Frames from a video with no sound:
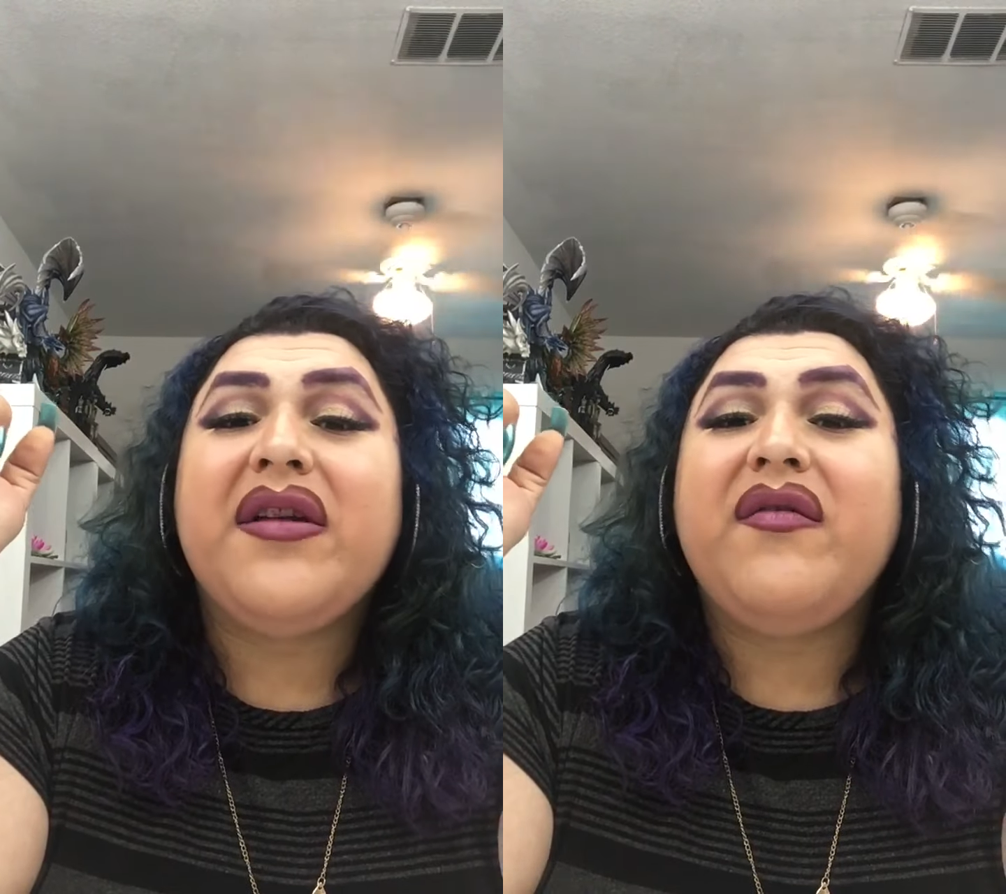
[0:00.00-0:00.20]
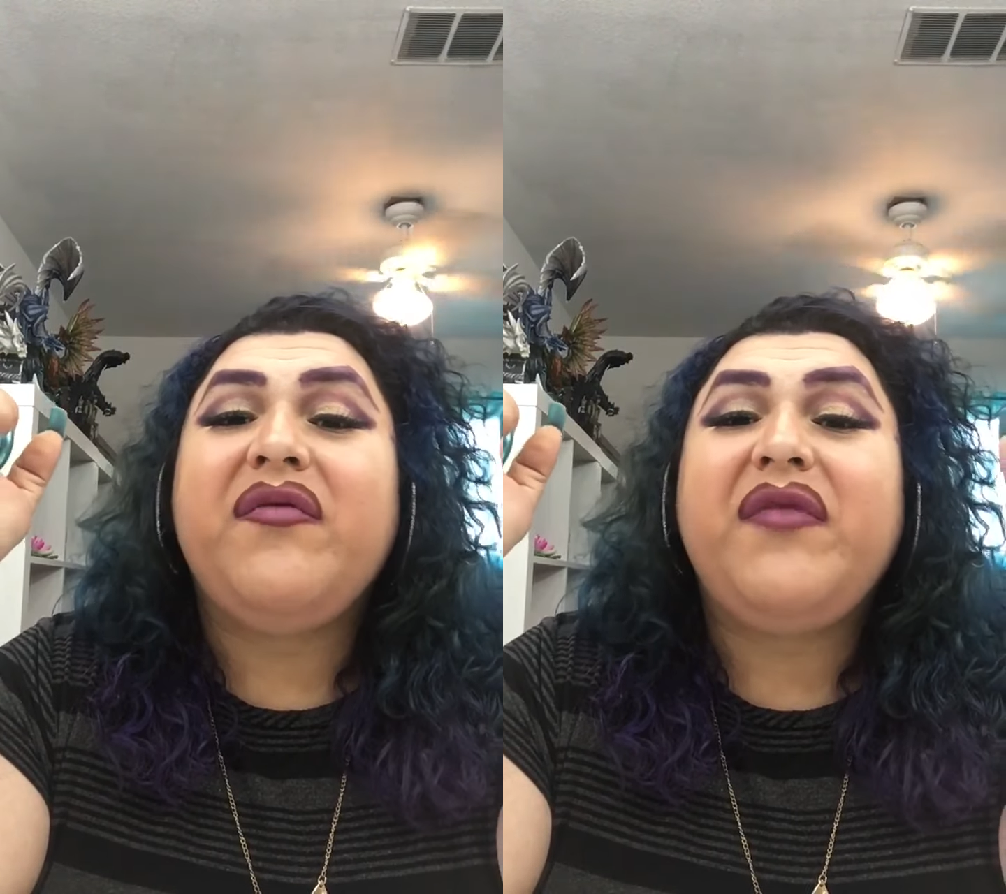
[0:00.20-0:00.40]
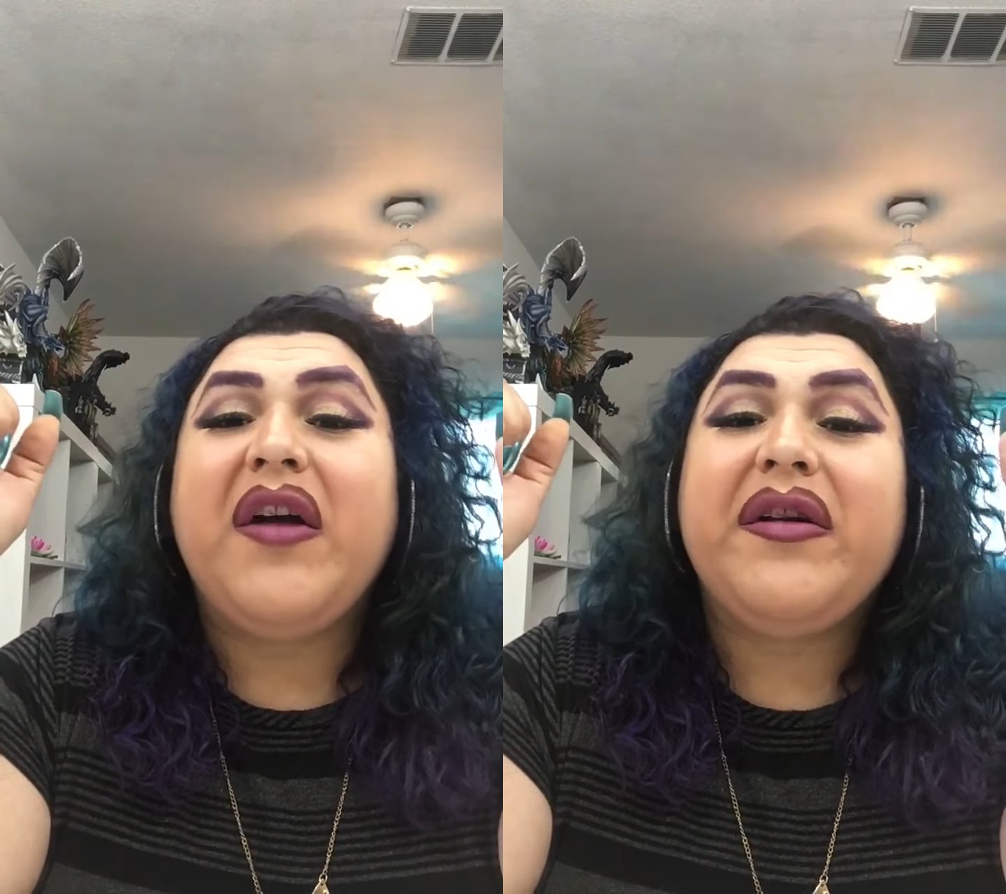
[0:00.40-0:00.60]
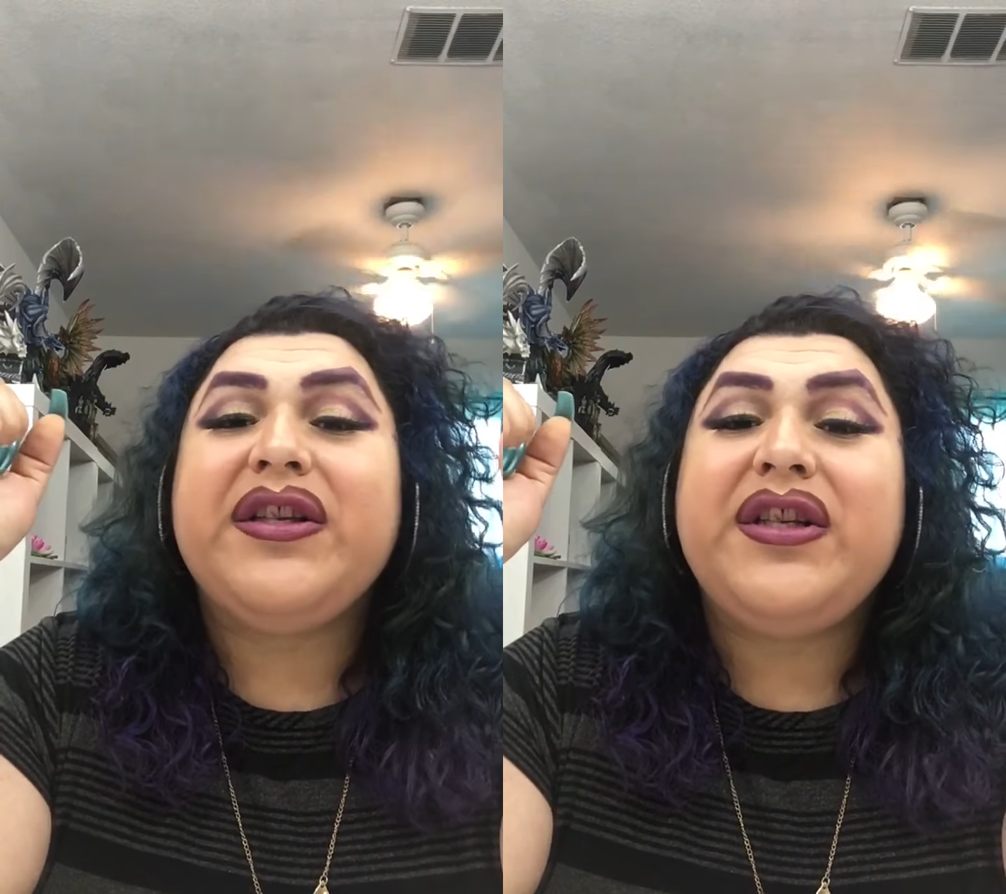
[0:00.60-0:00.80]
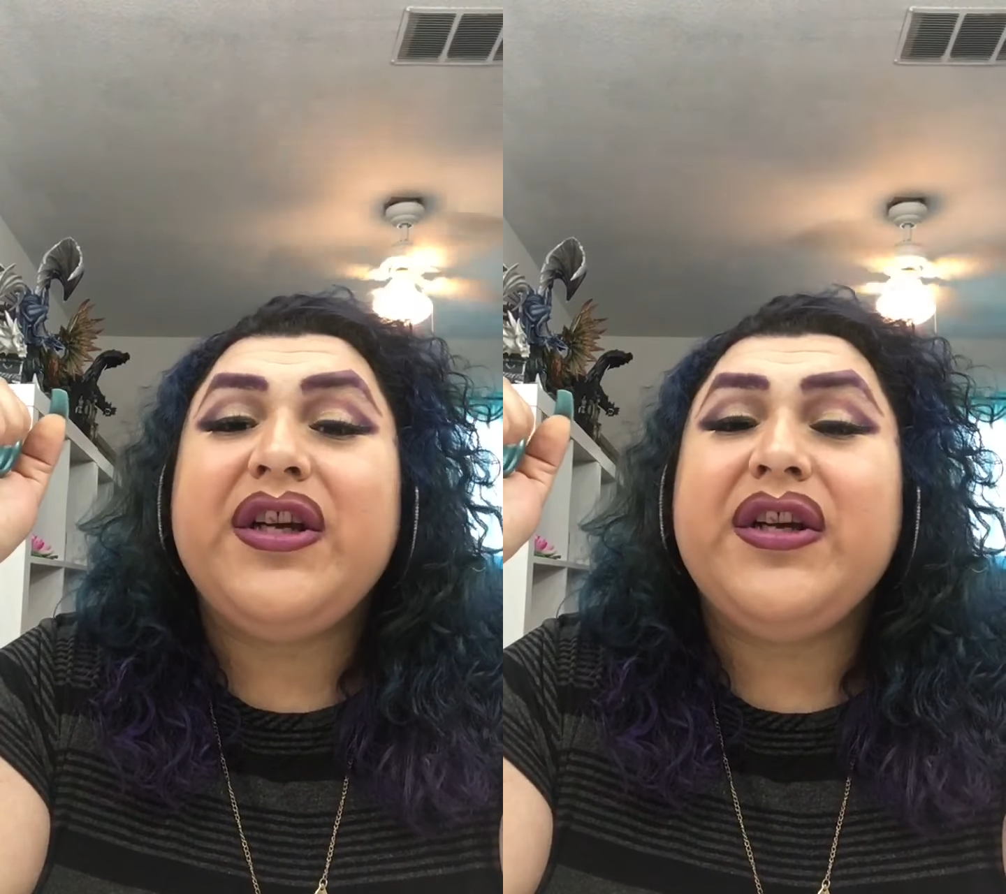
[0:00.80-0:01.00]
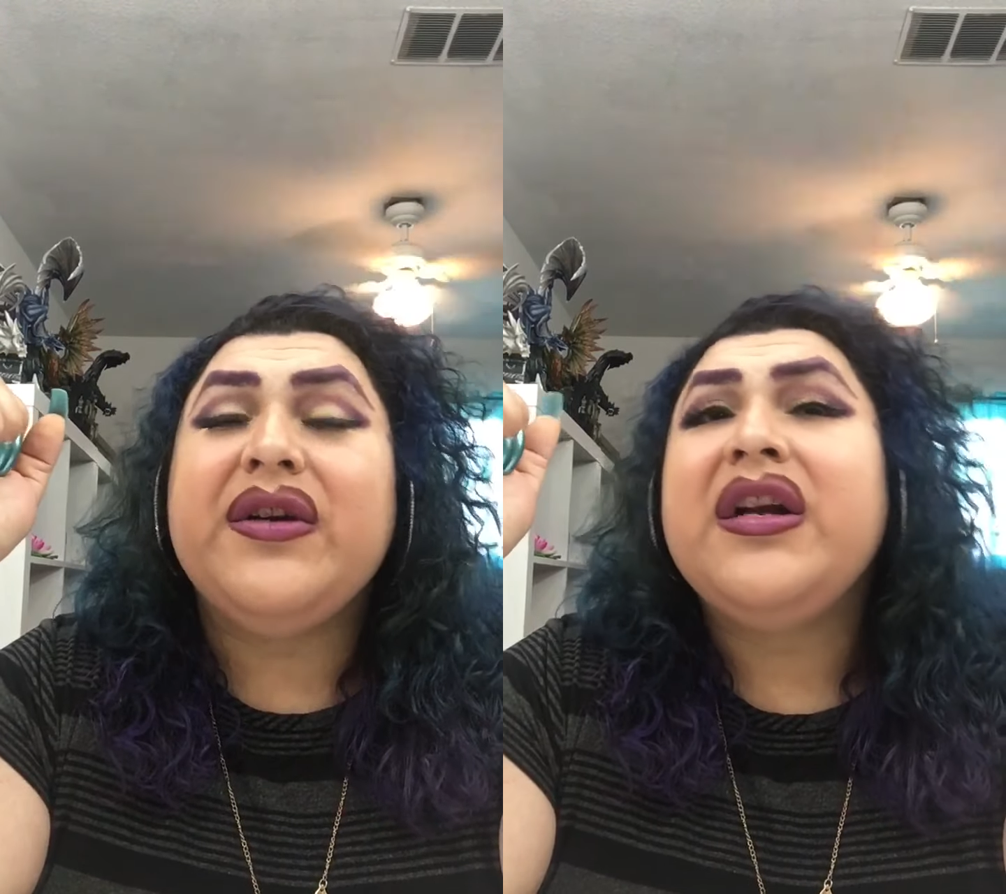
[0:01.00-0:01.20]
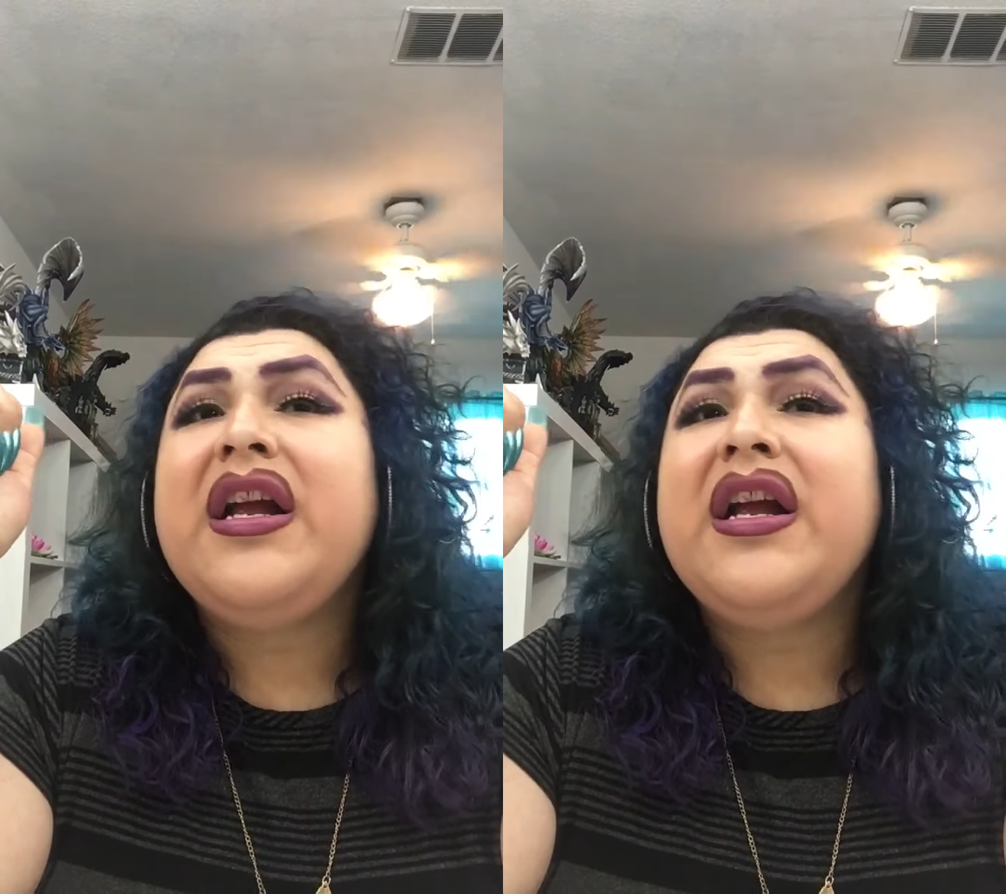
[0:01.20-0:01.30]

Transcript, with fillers: give a fuck what you do,